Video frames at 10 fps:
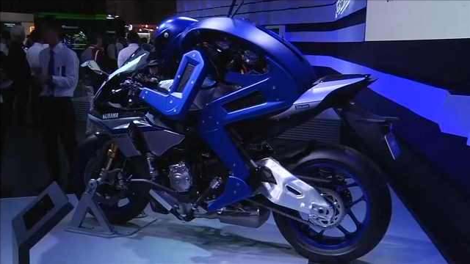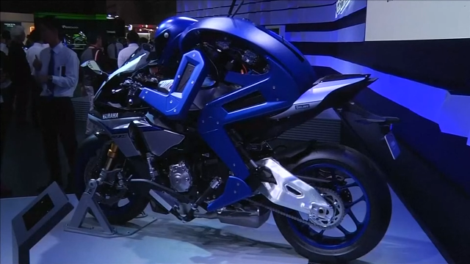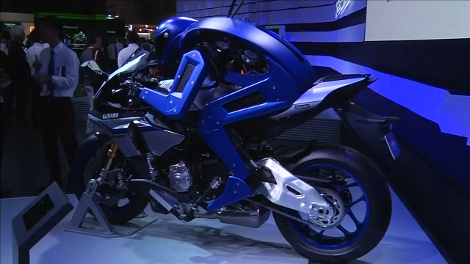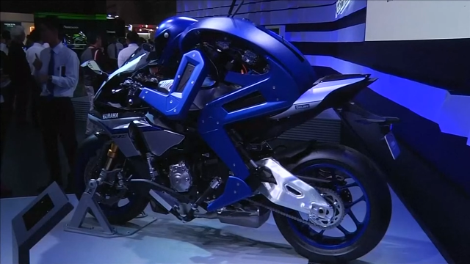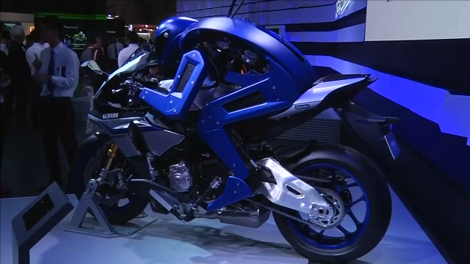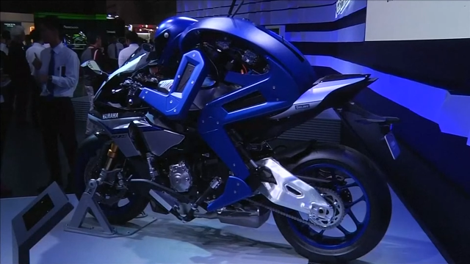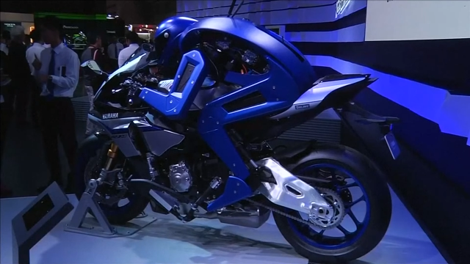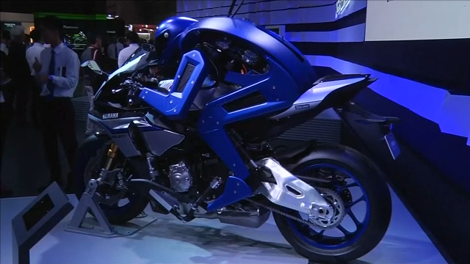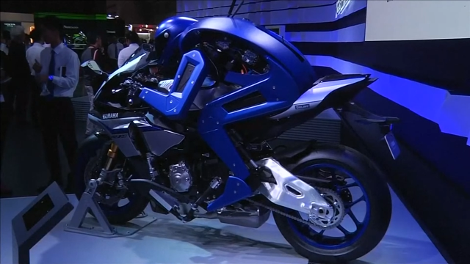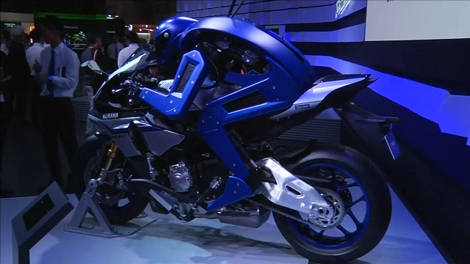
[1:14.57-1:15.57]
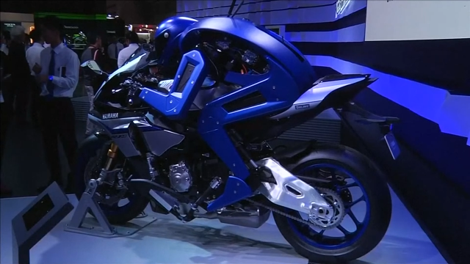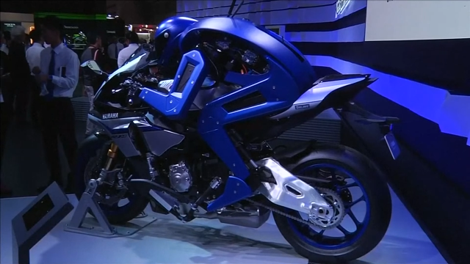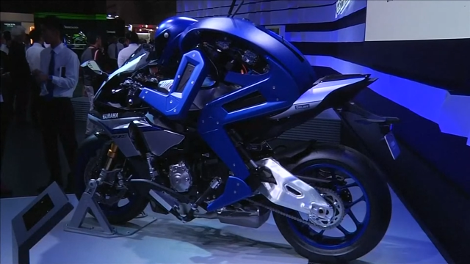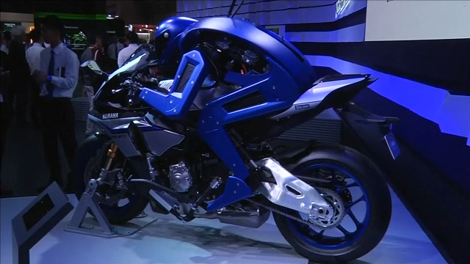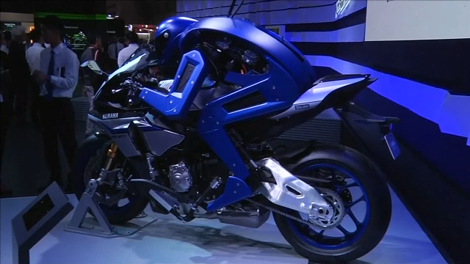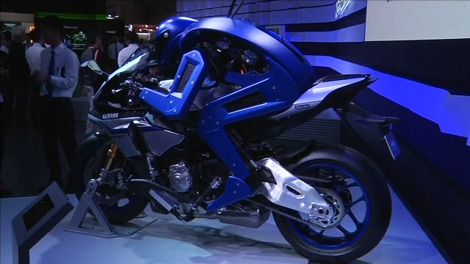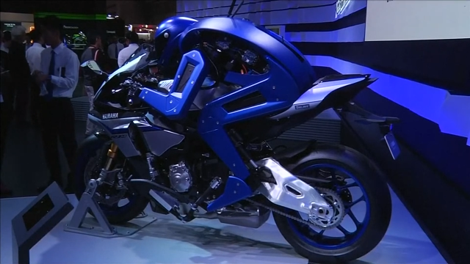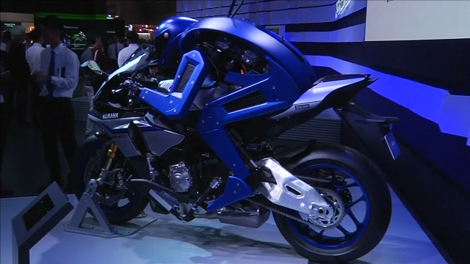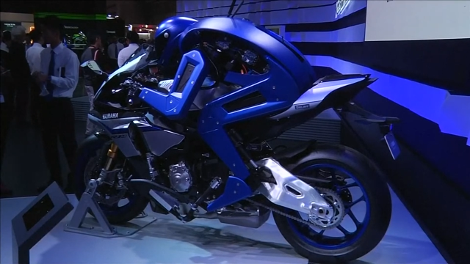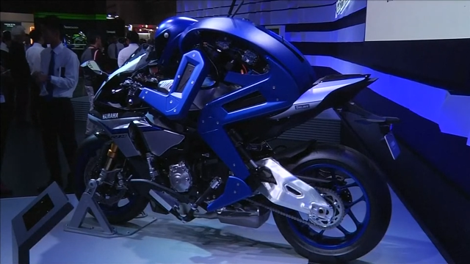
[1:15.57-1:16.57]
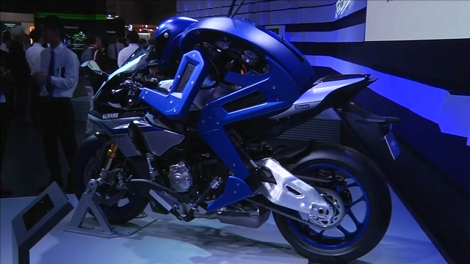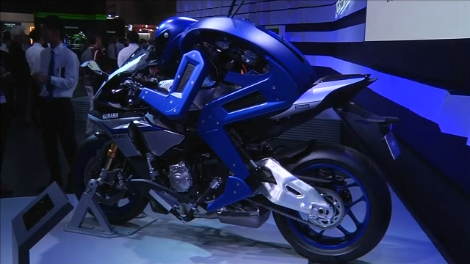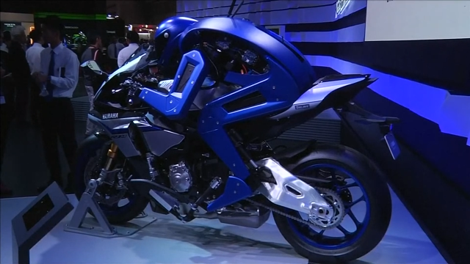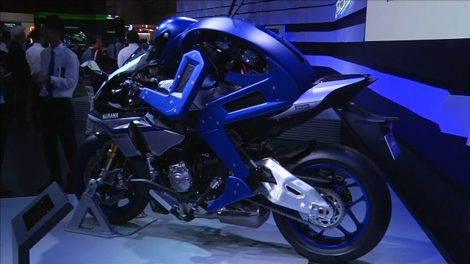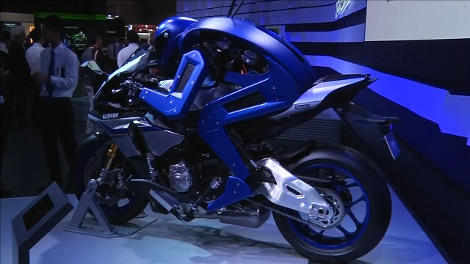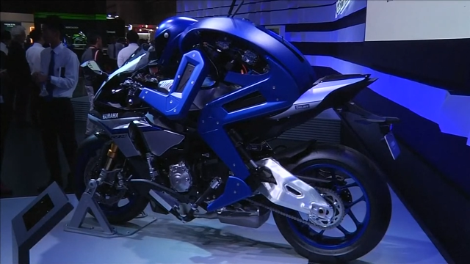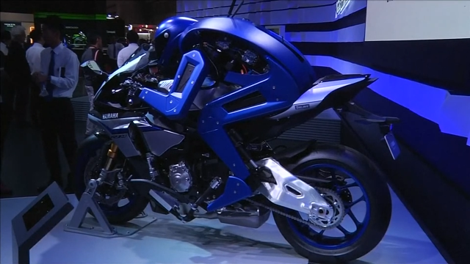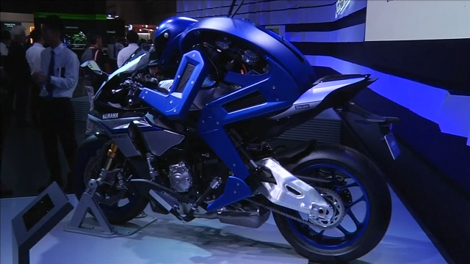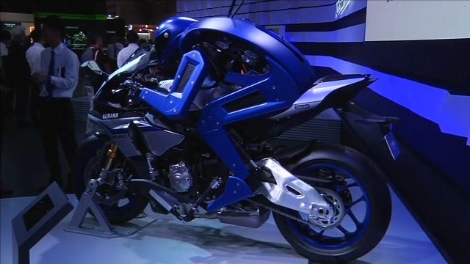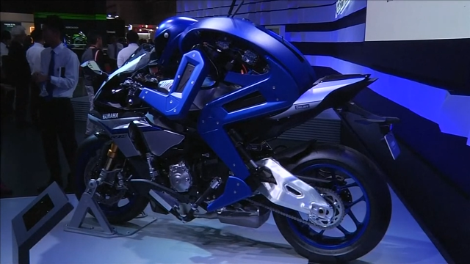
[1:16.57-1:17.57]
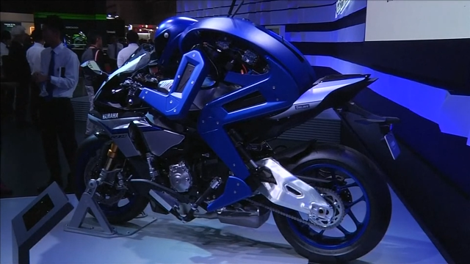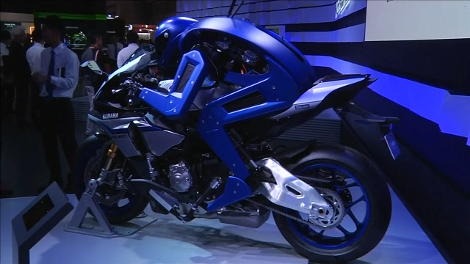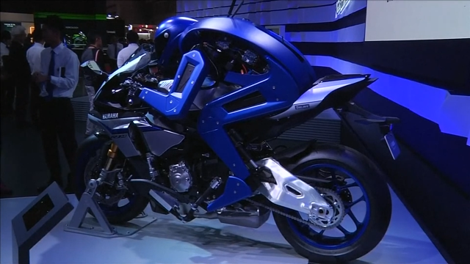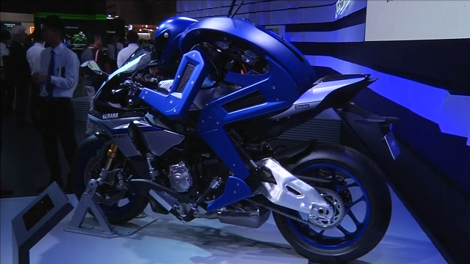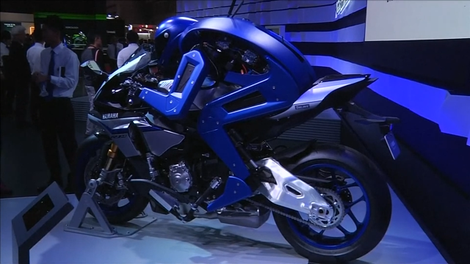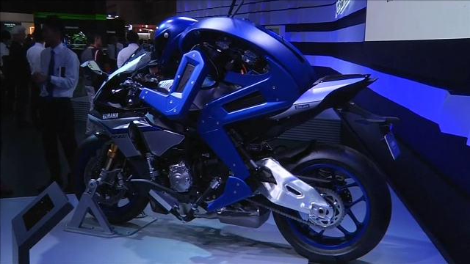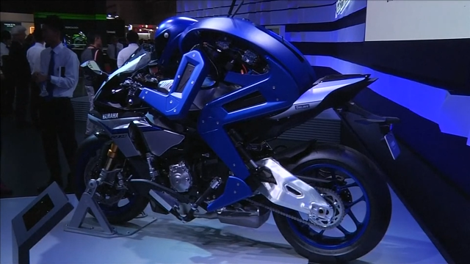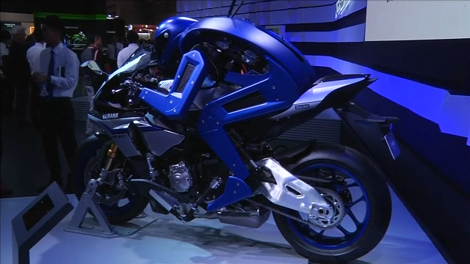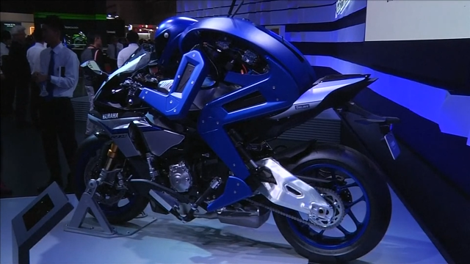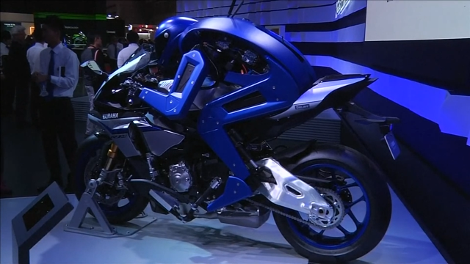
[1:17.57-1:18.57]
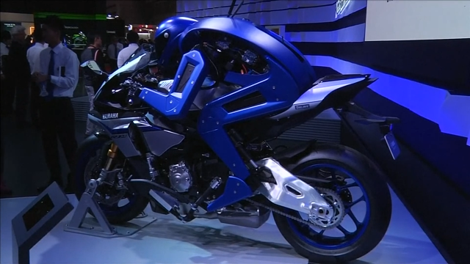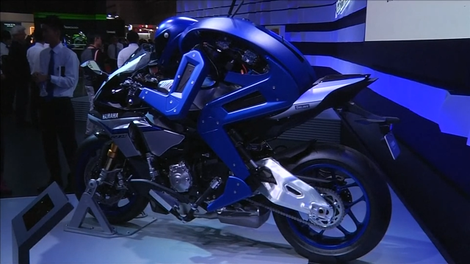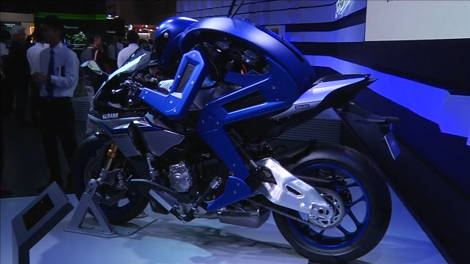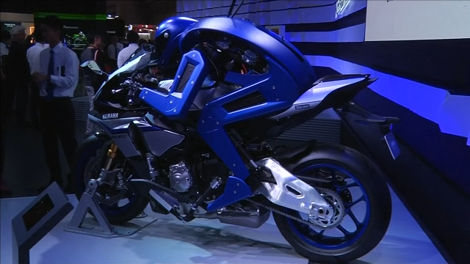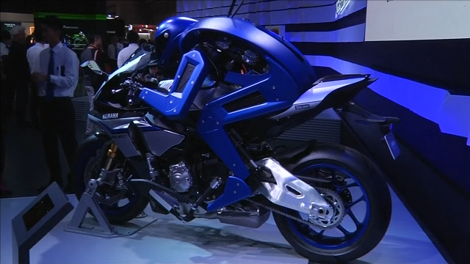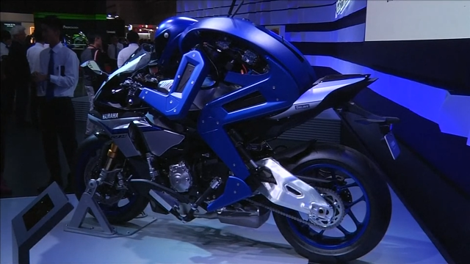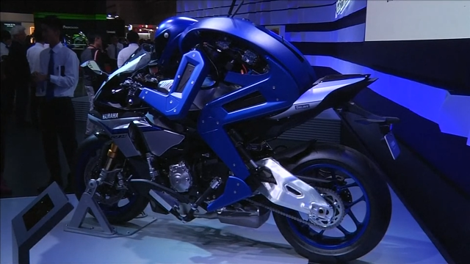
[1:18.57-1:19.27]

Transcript: (no speaker visible)